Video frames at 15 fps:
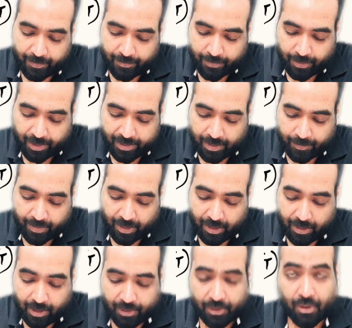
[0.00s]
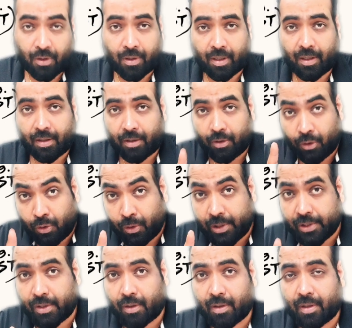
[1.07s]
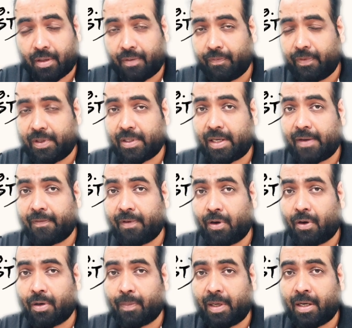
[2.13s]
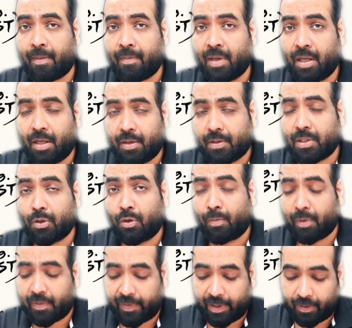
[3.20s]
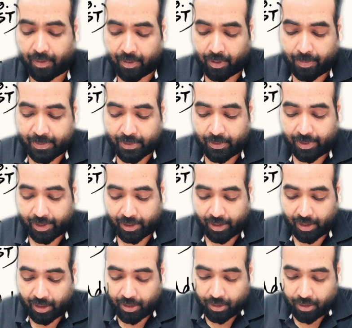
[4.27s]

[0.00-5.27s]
For example, the stock, good stock which I have not become slow moving or obsolete.